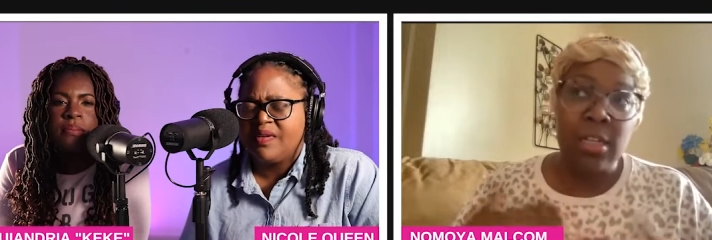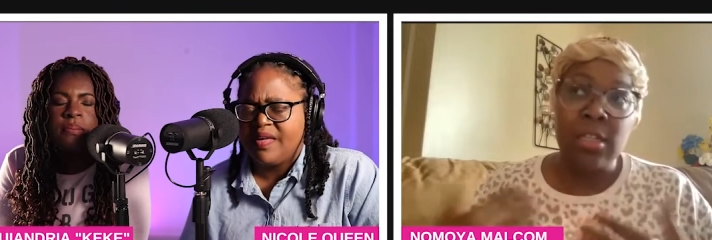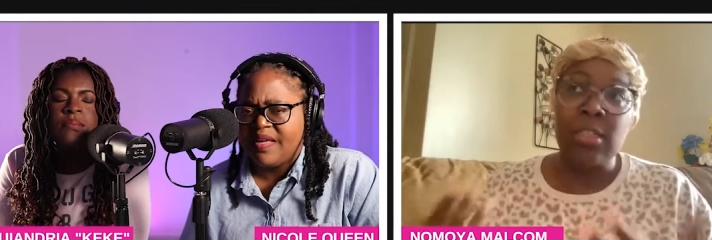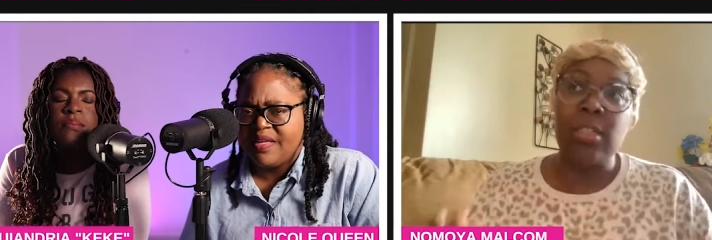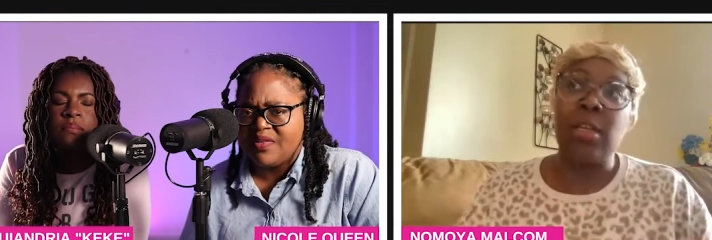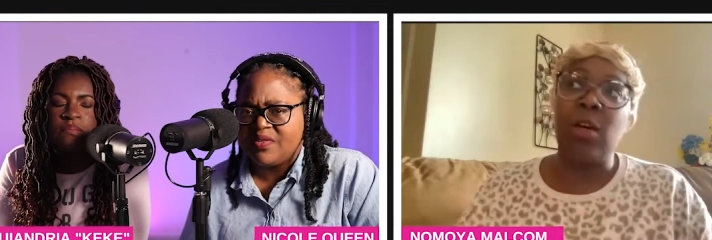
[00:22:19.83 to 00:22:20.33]

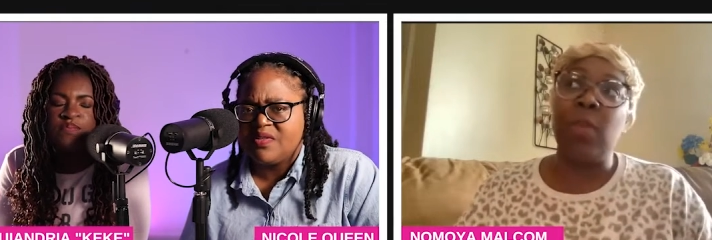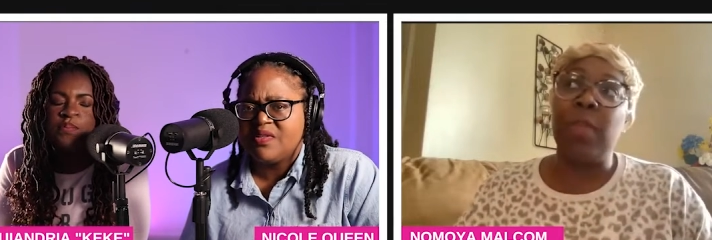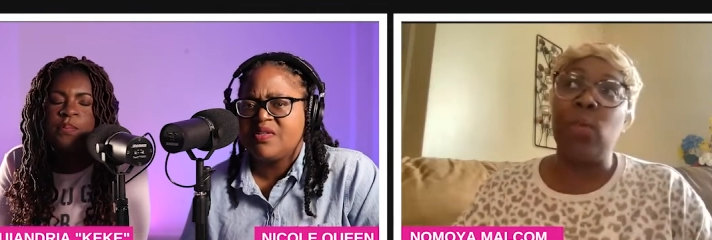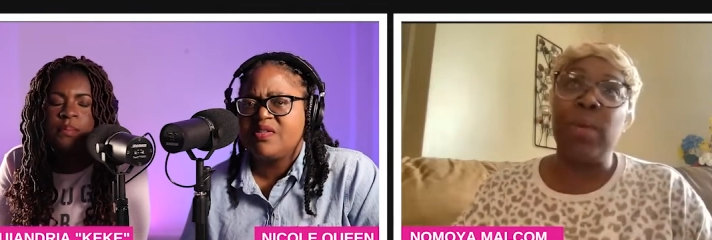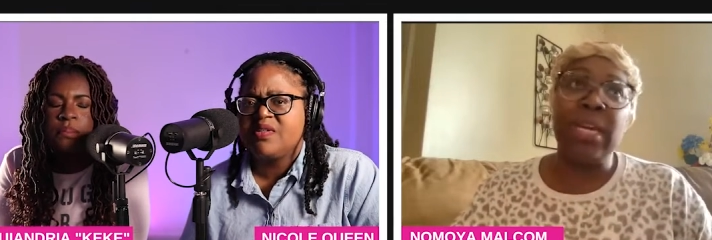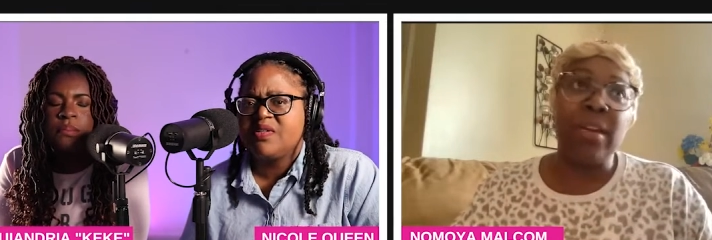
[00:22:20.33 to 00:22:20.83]
Speaker 1: Yes. So
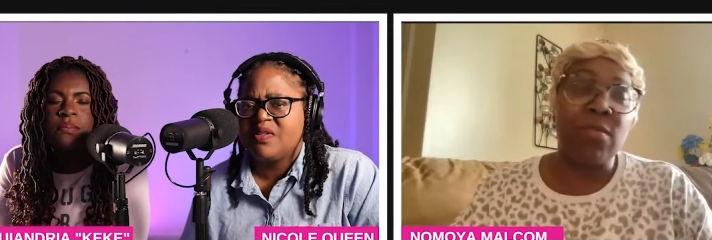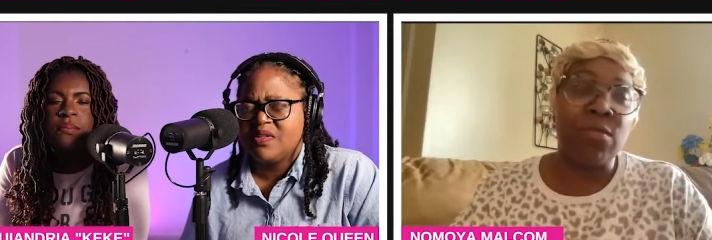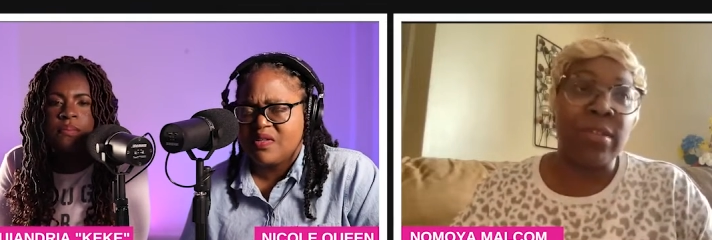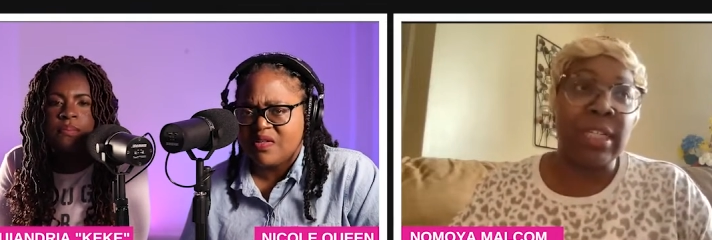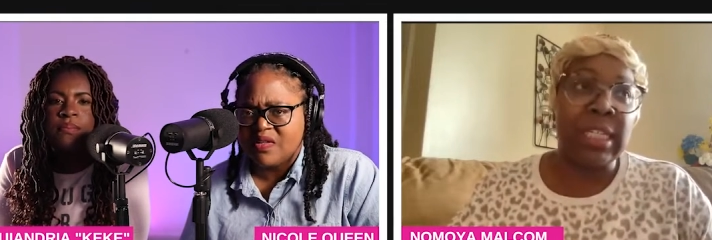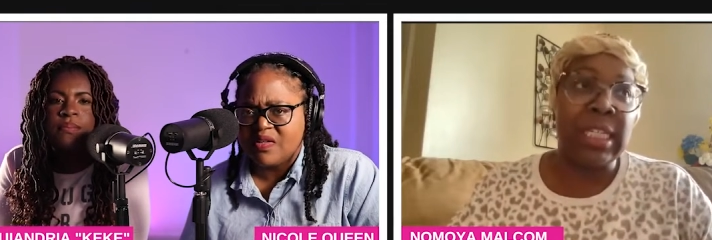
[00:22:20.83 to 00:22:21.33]
that we can
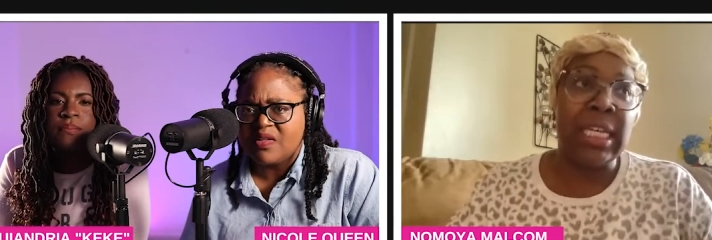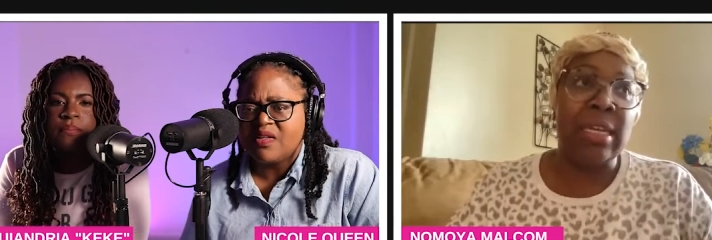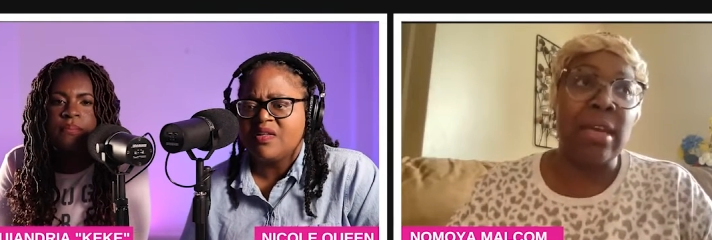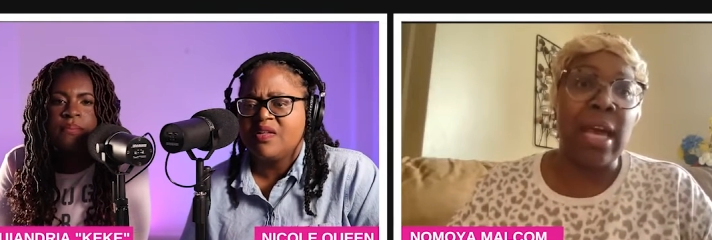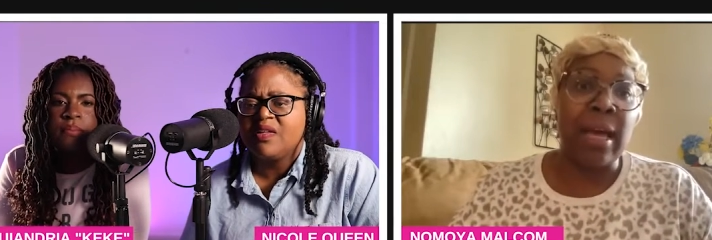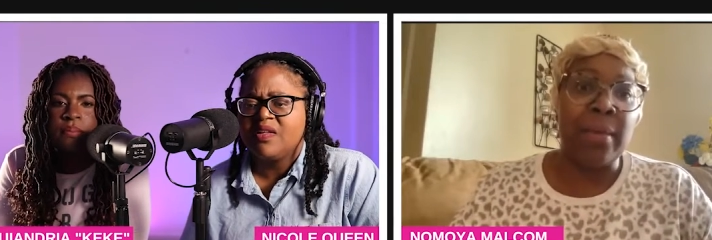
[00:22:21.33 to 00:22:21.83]

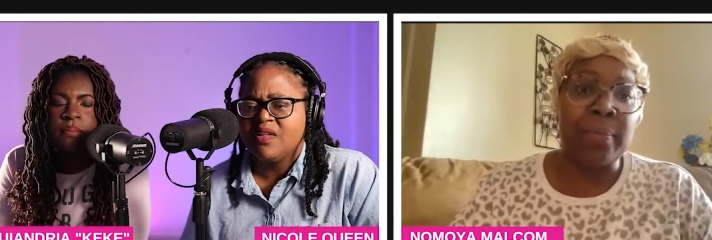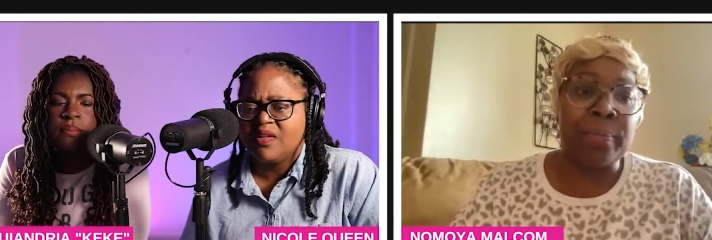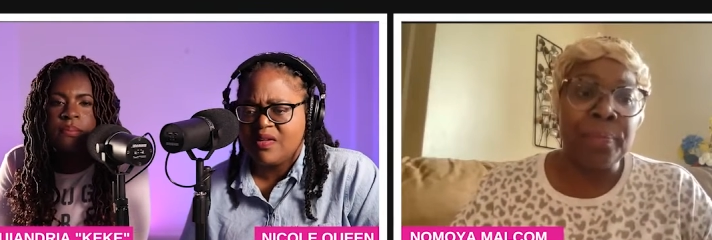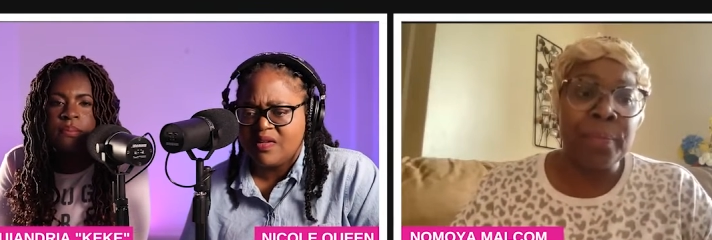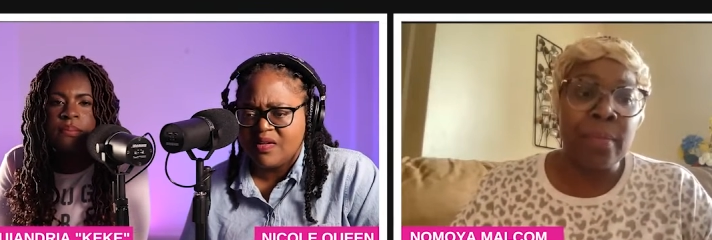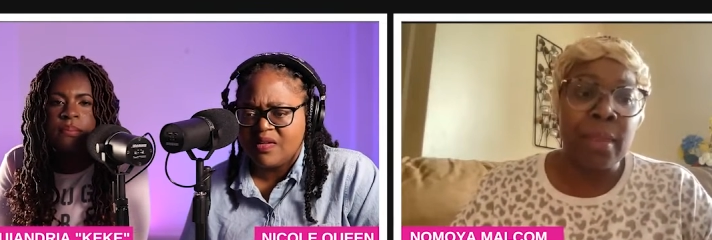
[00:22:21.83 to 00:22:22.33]
really
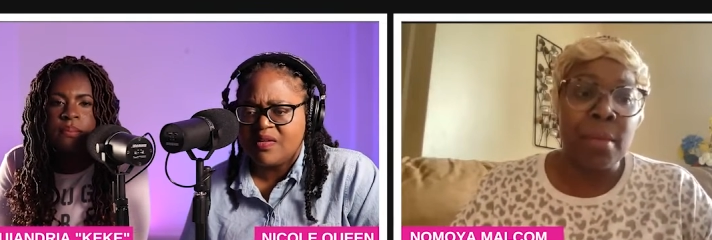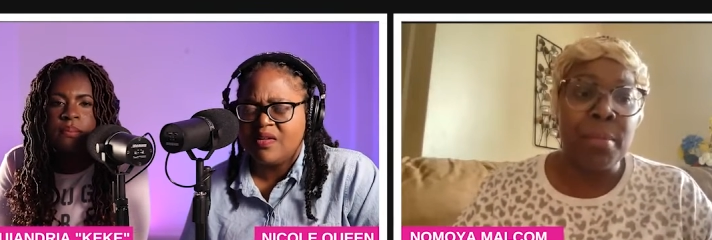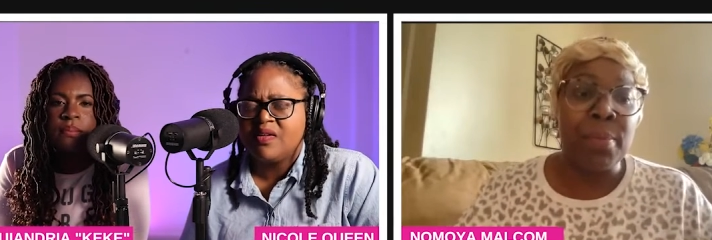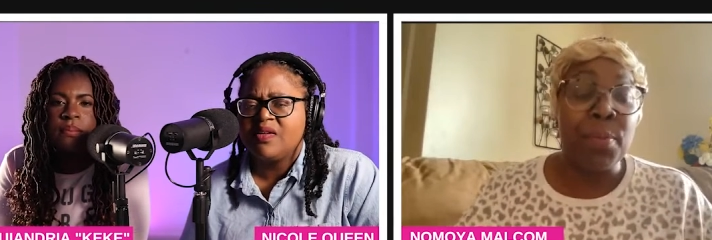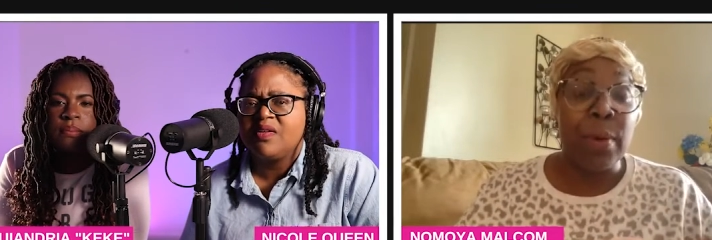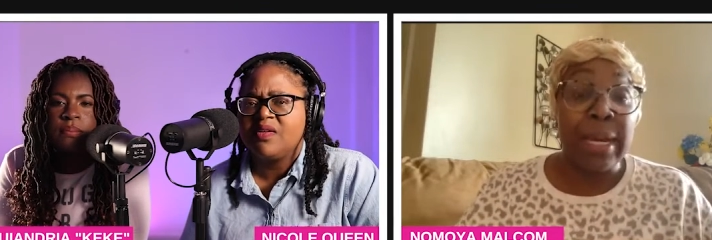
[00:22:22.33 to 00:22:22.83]
um,
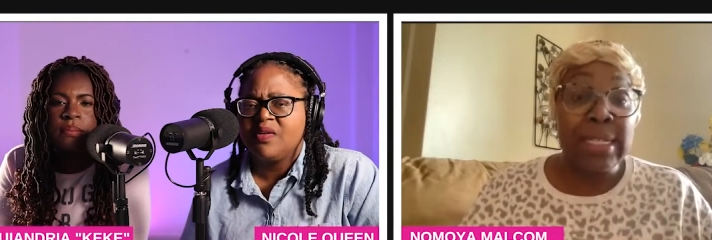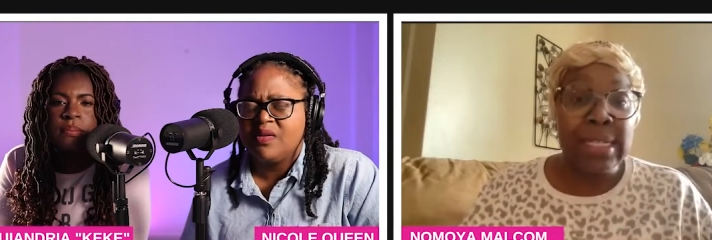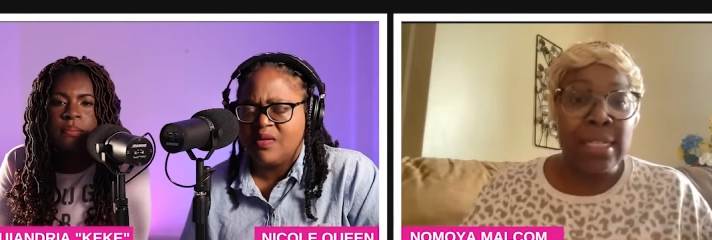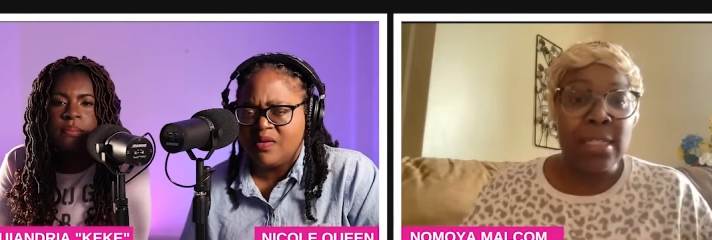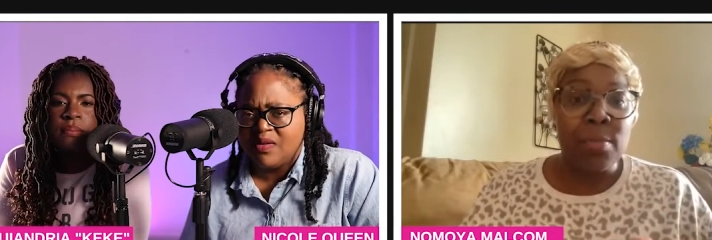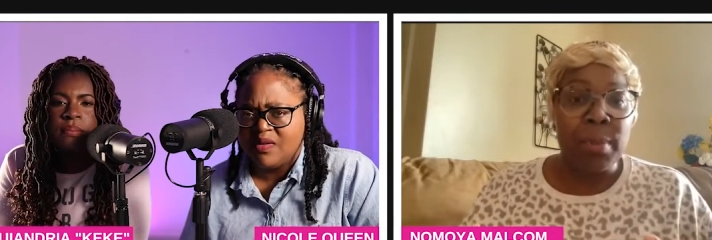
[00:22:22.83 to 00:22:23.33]
be
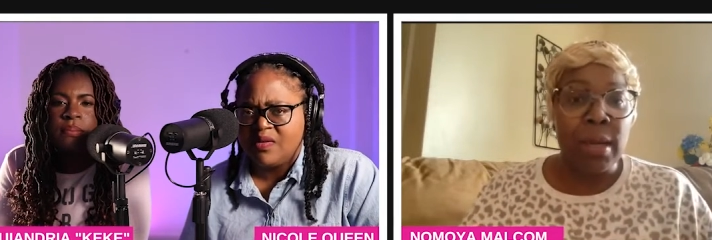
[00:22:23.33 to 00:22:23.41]
present,